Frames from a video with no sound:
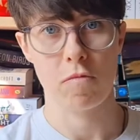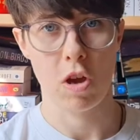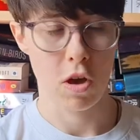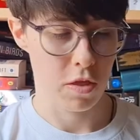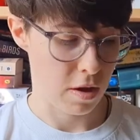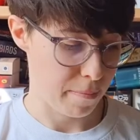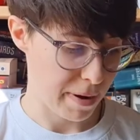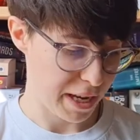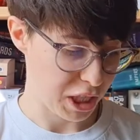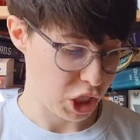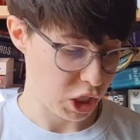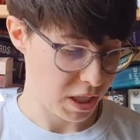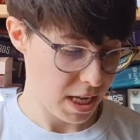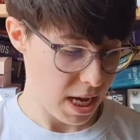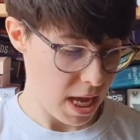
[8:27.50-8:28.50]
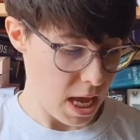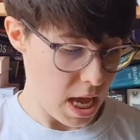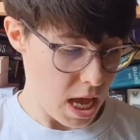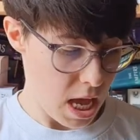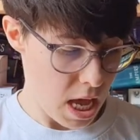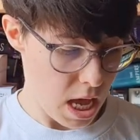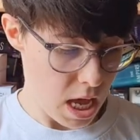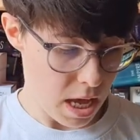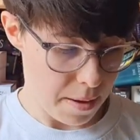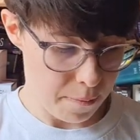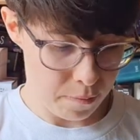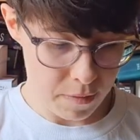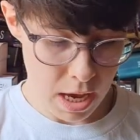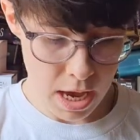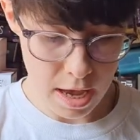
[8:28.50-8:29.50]
on their pages.
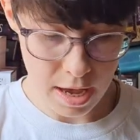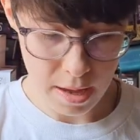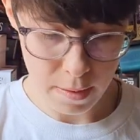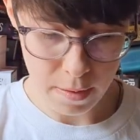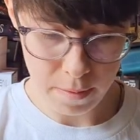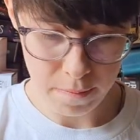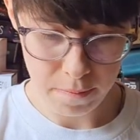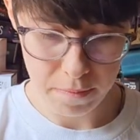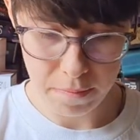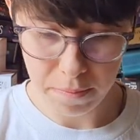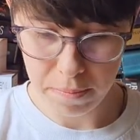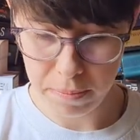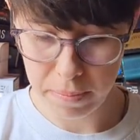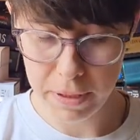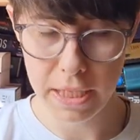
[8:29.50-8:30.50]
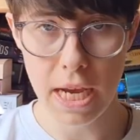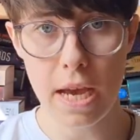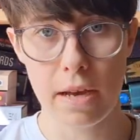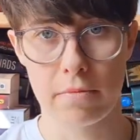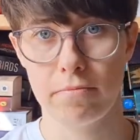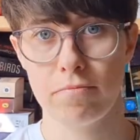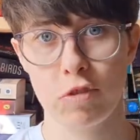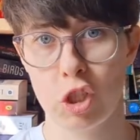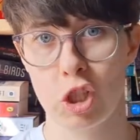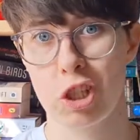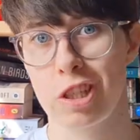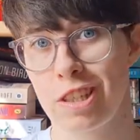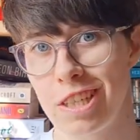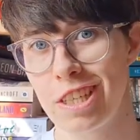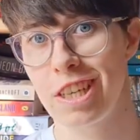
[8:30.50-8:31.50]
But yeah,
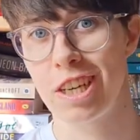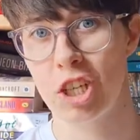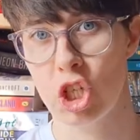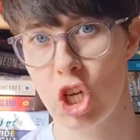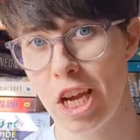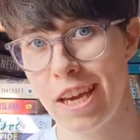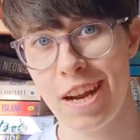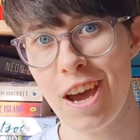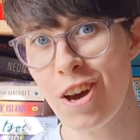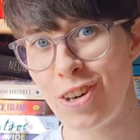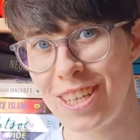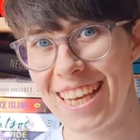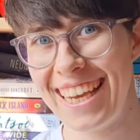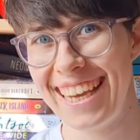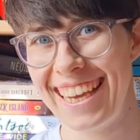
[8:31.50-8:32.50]
just check it out.